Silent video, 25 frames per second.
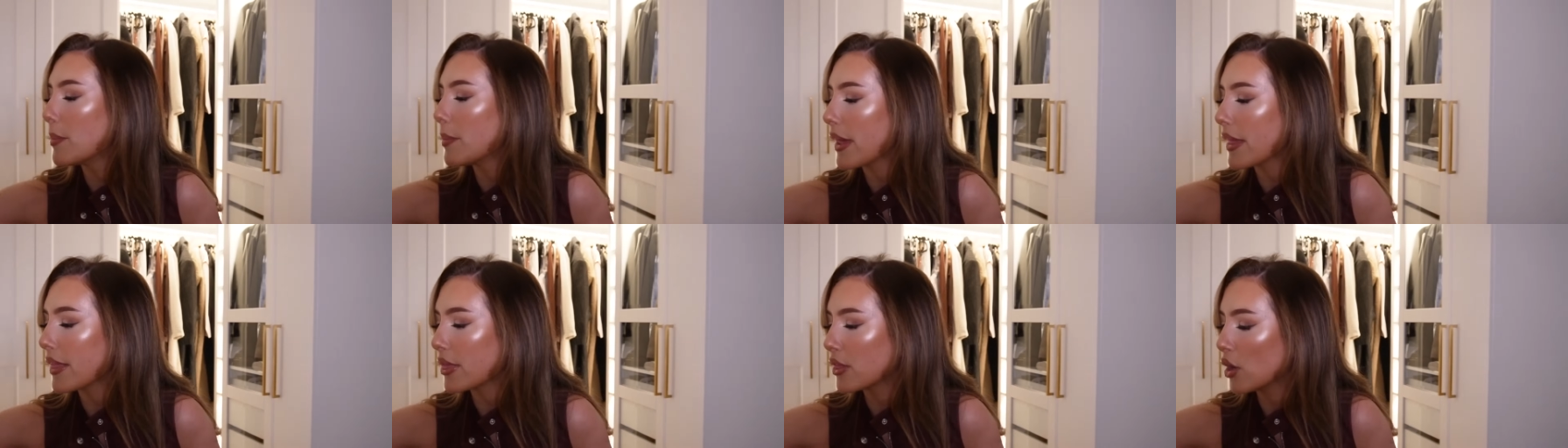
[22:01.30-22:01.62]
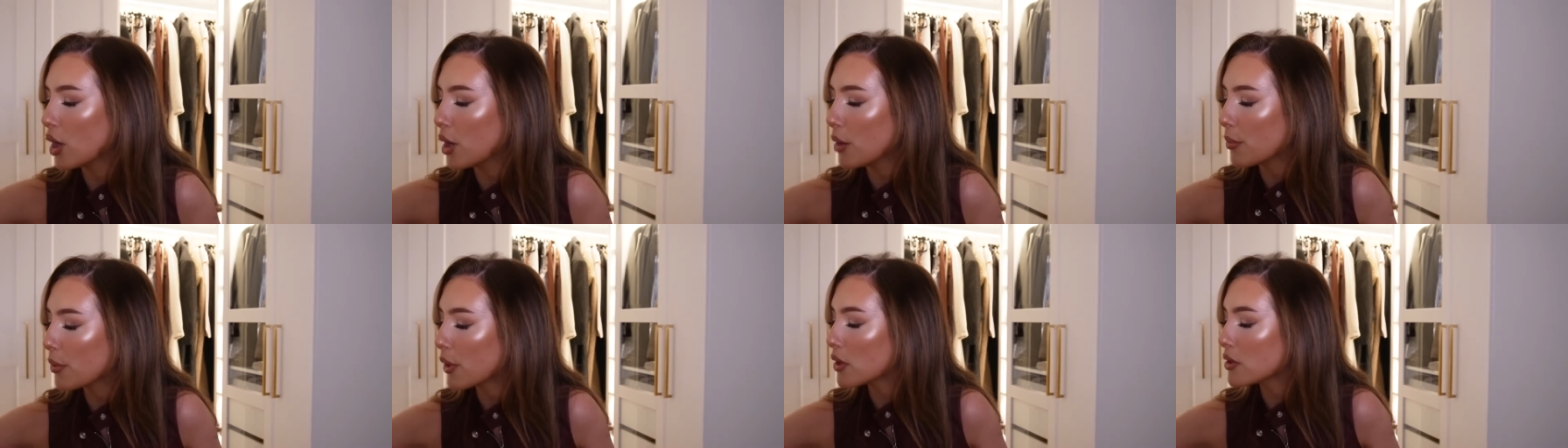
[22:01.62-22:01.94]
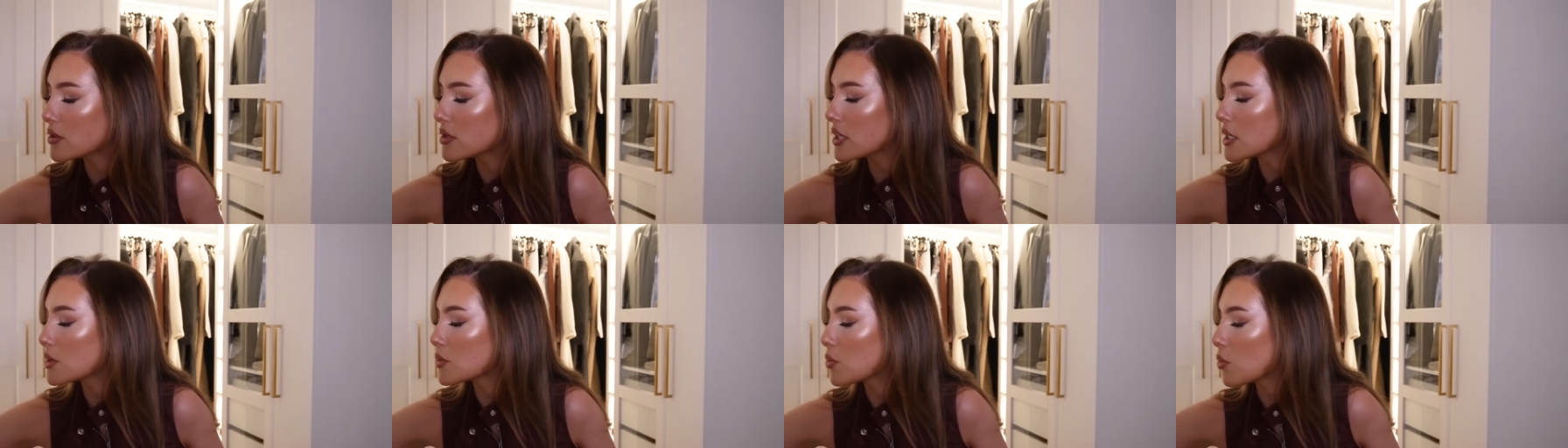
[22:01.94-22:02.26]
my thought
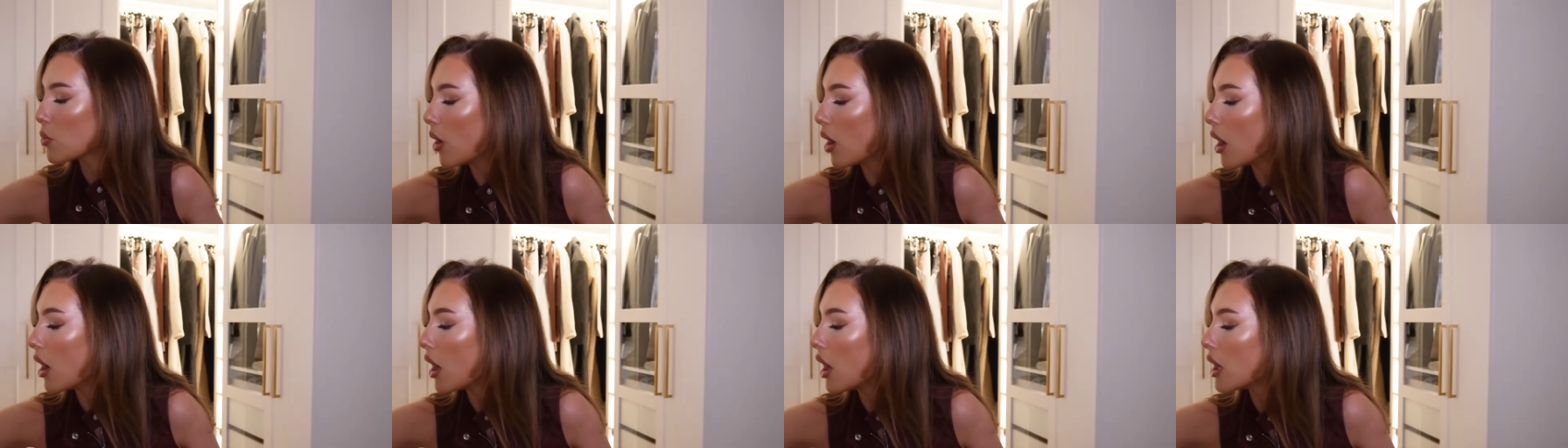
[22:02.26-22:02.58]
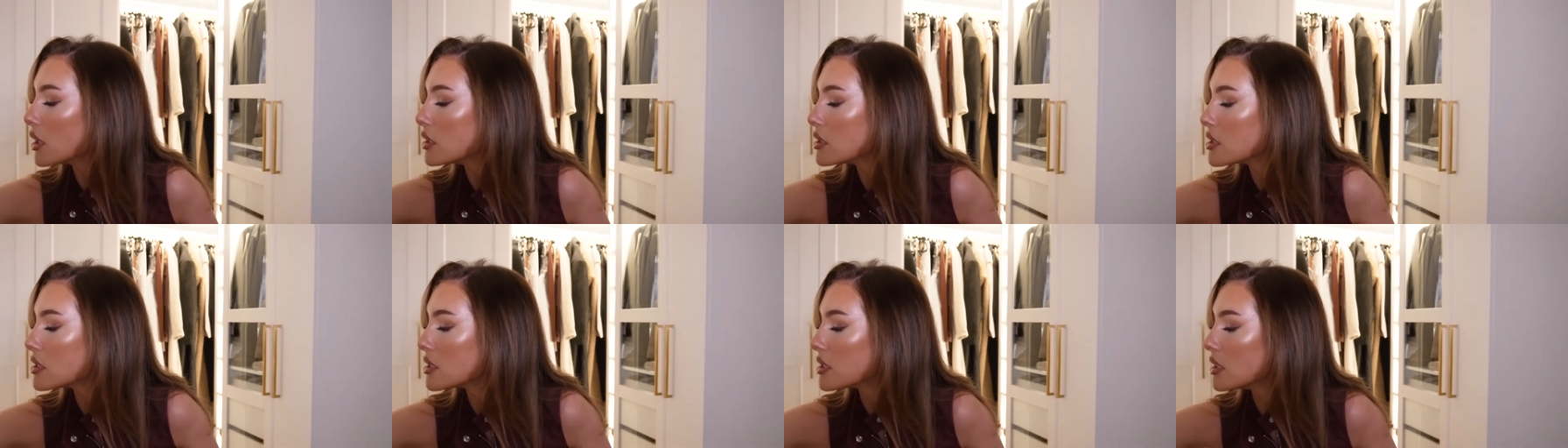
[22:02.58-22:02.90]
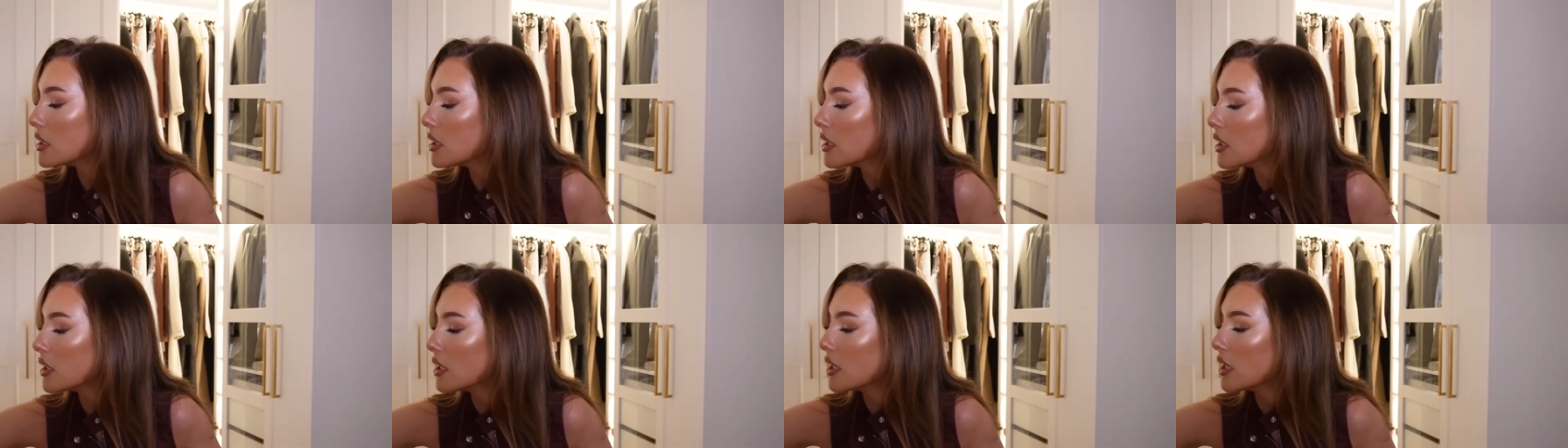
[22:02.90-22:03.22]
process was,
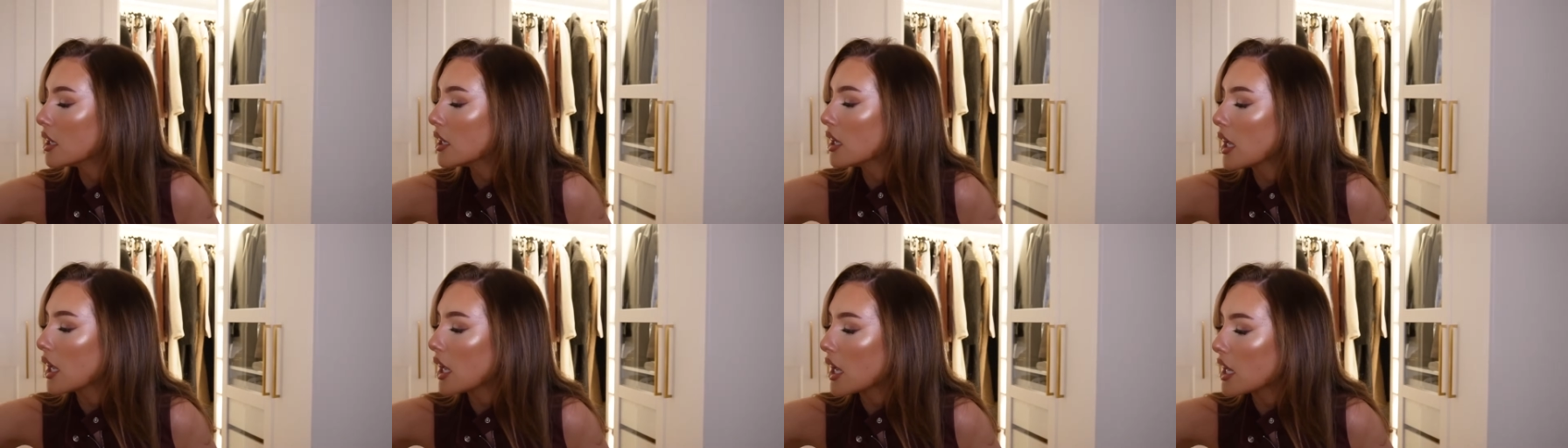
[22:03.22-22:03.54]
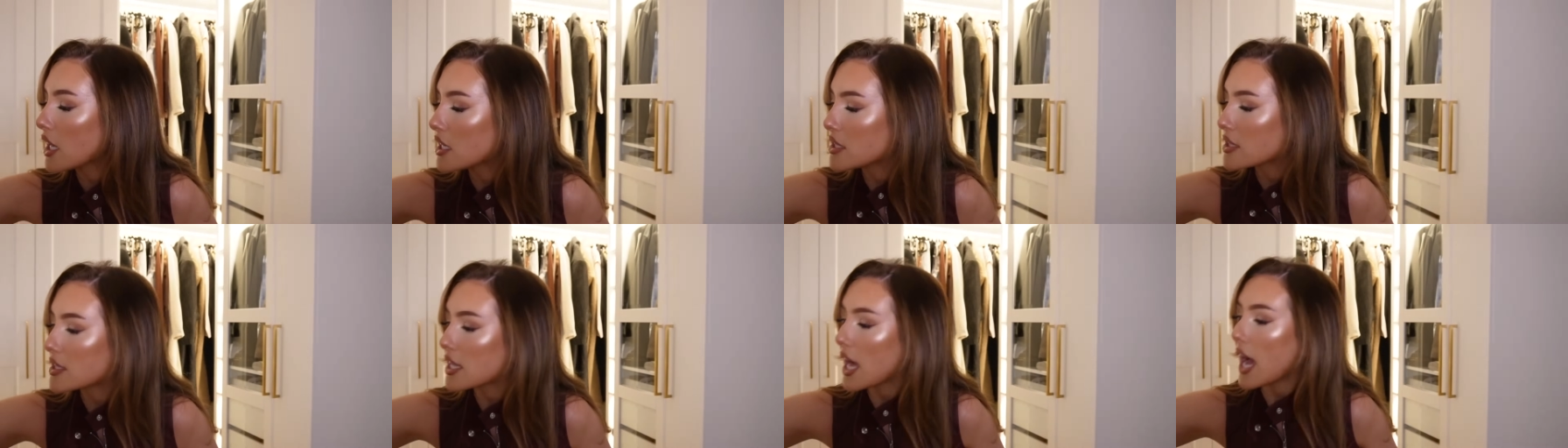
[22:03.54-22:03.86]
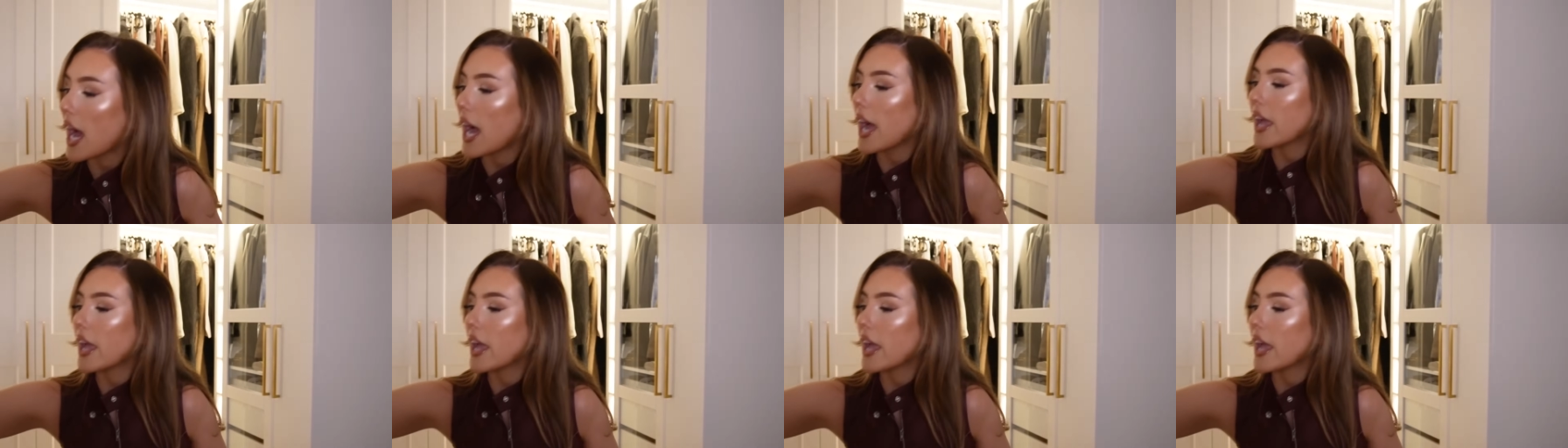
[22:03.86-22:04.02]
is that